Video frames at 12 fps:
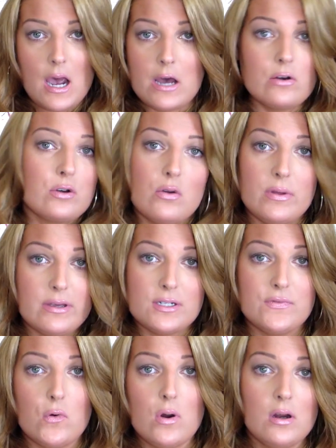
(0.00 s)
I don't know what
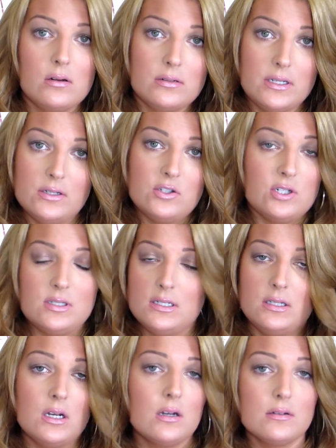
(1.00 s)
that's for, it's just
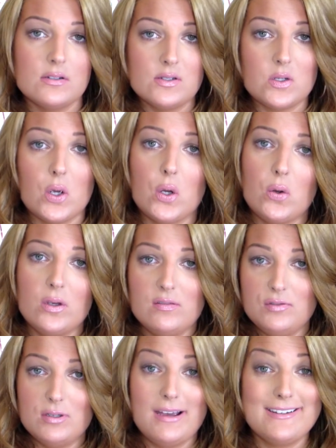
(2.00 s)
in there. So
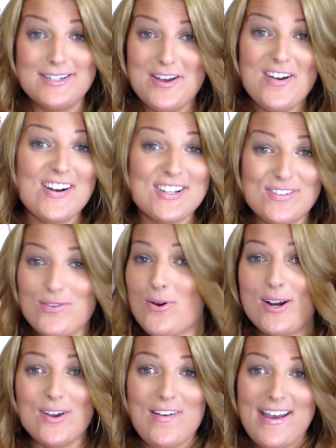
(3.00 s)
if you guys know what it's
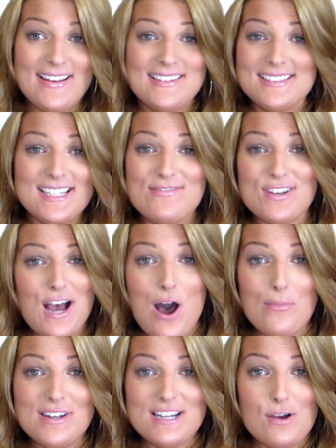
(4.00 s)
for, go ahead and leave a
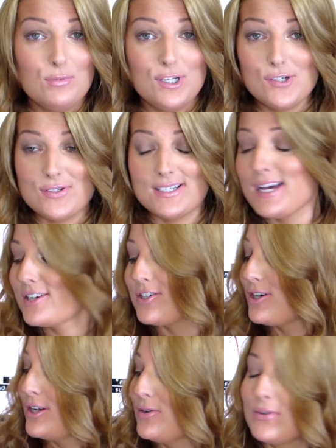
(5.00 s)
comment down below, because I
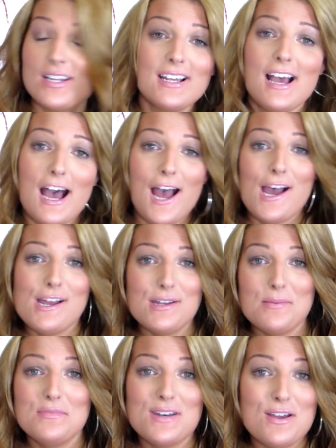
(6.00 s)
sure don't. I
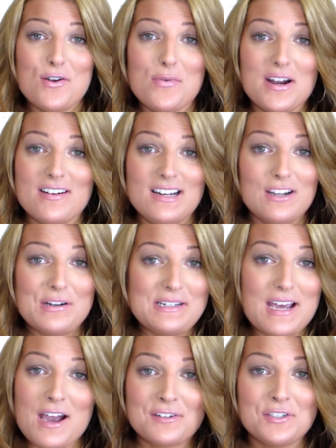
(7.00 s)
am nowhere near
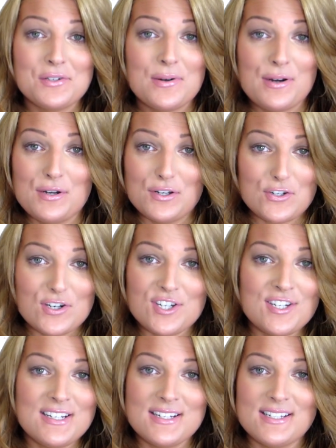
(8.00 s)
a doctor or a
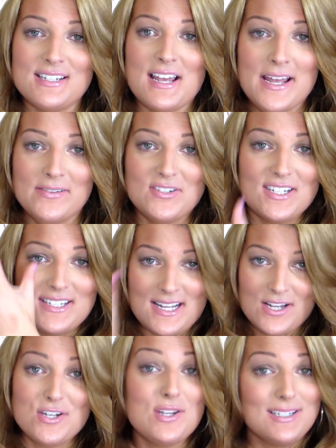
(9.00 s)
nutritionist. I'm just
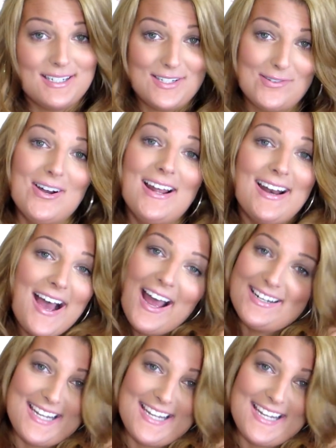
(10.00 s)
telling you, this is what I